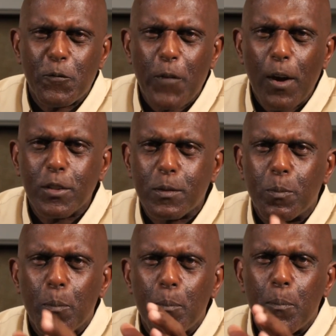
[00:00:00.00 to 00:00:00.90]
first
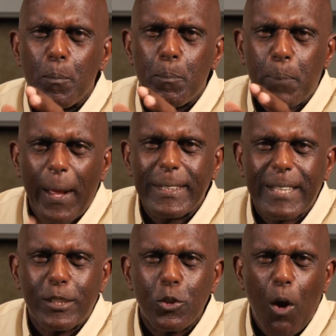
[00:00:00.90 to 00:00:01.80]
place
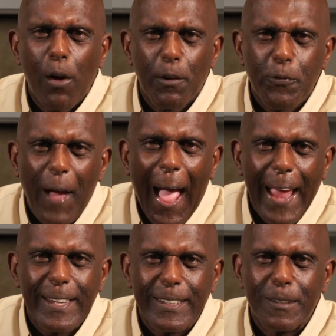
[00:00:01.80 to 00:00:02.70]
that you ought to
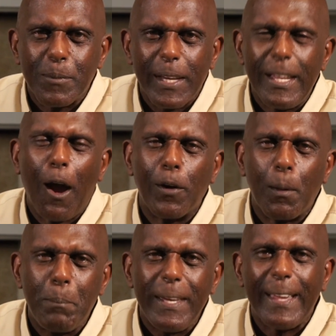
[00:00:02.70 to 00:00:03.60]
find him, he ought
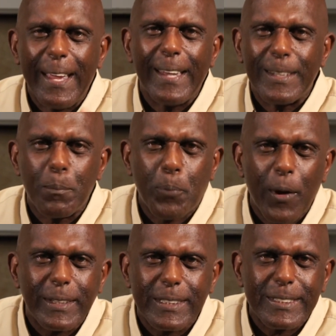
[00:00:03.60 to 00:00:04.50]
to be in the
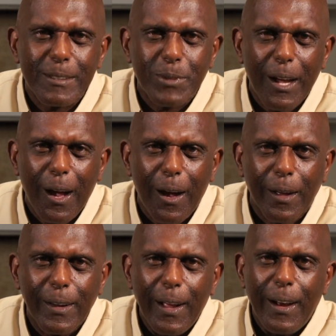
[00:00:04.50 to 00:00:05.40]
presence of
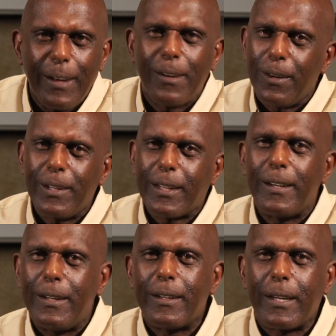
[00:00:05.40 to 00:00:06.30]
God. Look
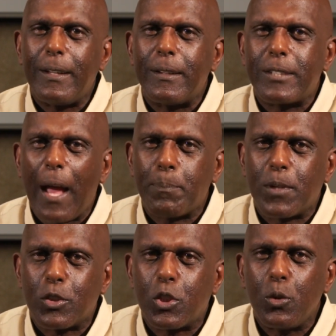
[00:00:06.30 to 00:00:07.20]
in
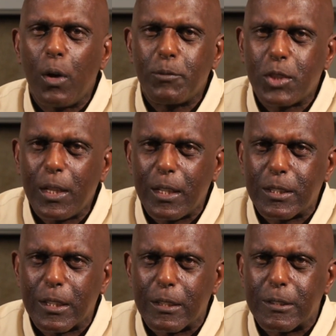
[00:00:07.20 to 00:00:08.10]
chapter 2 of
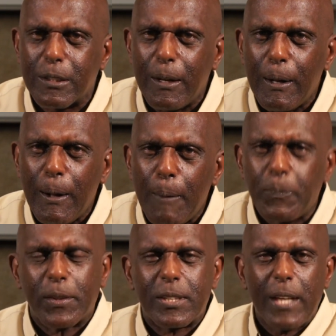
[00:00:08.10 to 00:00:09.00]
Genesis.
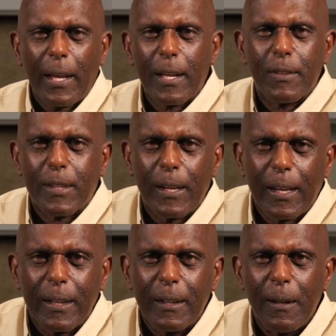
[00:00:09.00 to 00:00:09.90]
The second
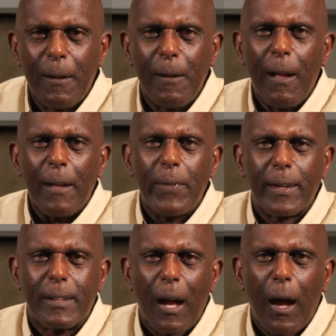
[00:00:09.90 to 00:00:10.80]
thing
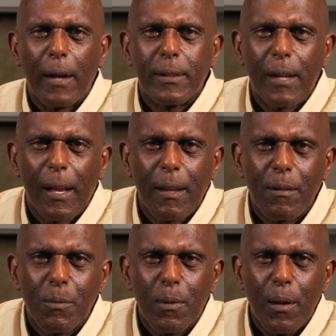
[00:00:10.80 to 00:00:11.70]
that God
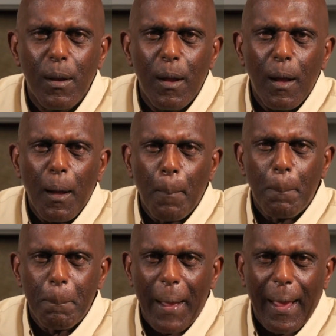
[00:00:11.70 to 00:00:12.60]
gave
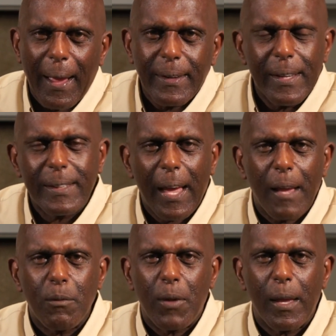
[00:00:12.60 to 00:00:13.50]
man, he
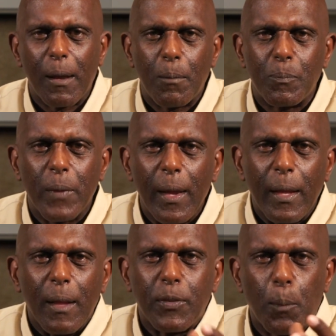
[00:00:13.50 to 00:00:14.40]
gave him
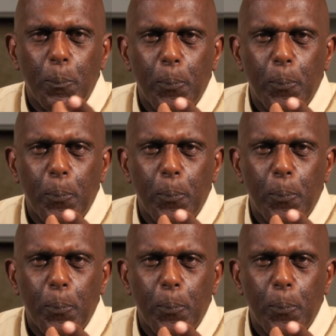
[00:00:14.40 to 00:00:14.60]
the